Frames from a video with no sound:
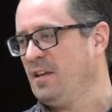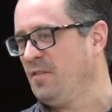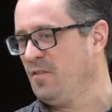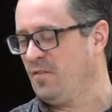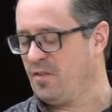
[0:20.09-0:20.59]

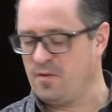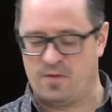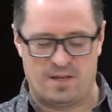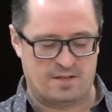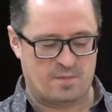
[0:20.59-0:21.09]
even a few
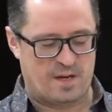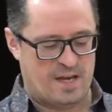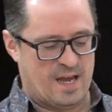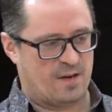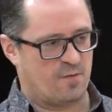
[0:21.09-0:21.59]
things that my
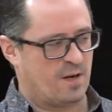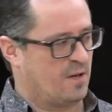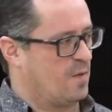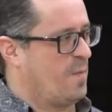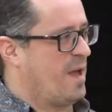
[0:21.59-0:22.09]
dad had
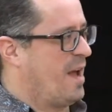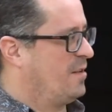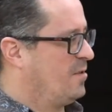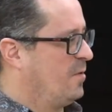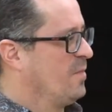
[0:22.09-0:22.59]
written in the
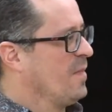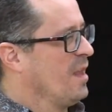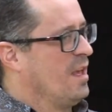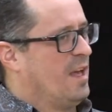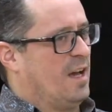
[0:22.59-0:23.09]
past. So
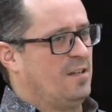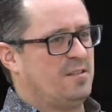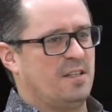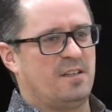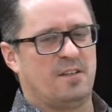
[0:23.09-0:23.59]
I'd
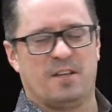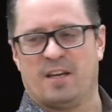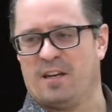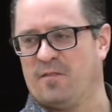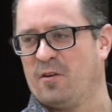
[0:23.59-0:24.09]
just like to
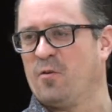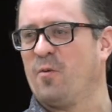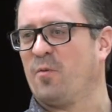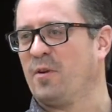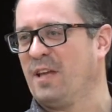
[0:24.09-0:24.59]
kind of
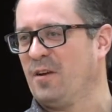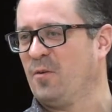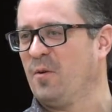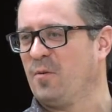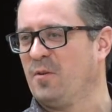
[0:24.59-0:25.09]
incorporate that
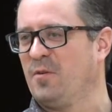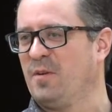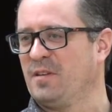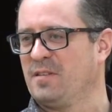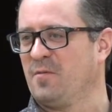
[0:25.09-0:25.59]
into what we're
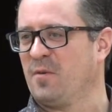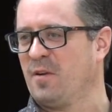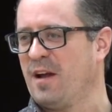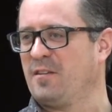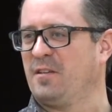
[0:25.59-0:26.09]
doing, is that
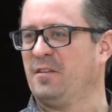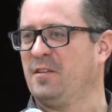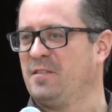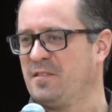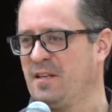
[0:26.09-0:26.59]
we're actually
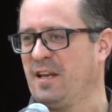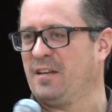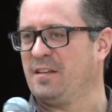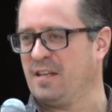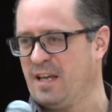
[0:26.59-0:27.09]
listening
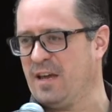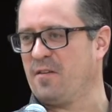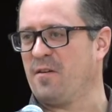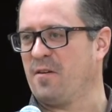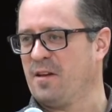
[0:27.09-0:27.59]

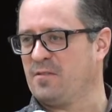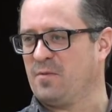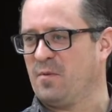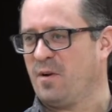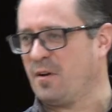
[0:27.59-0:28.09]
together as
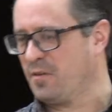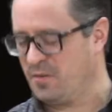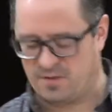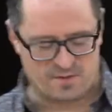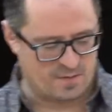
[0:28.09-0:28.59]
we walk through
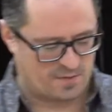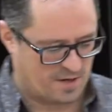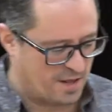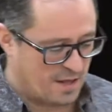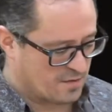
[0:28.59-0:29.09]
the Scripture.
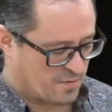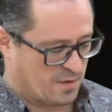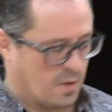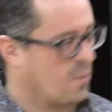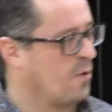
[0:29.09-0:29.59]
And I think that's
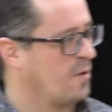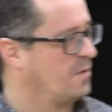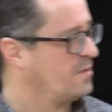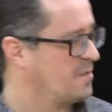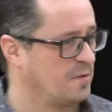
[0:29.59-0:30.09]
really
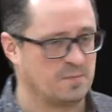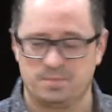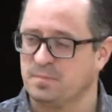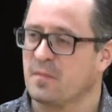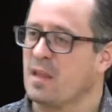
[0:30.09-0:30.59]
important. So
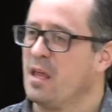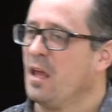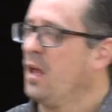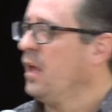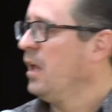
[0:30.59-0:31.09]

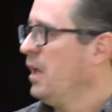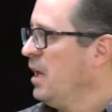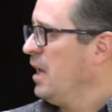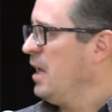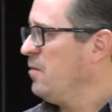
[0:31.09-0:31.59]

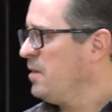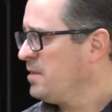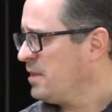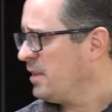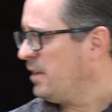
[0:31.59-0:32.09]

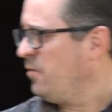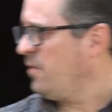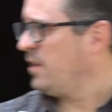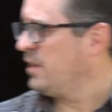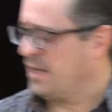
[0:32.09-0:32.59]
anyways, like
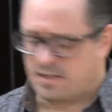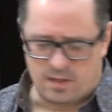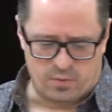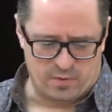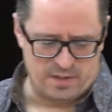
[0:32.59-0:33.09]
we've done the last
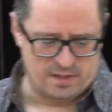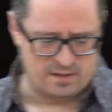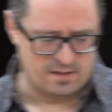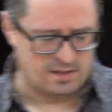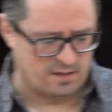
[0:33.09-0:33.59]
couple of weeks, I'd
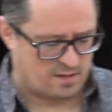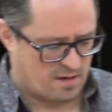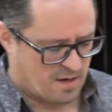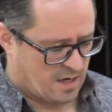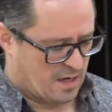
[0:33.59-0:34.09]
just like to
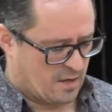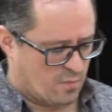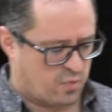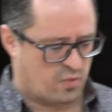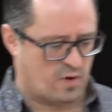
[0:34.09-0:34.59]
start
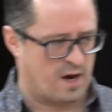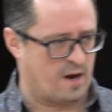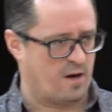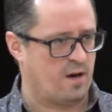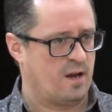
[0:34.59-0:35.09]
in
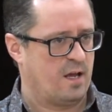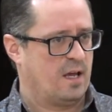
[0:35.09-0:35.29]
prayer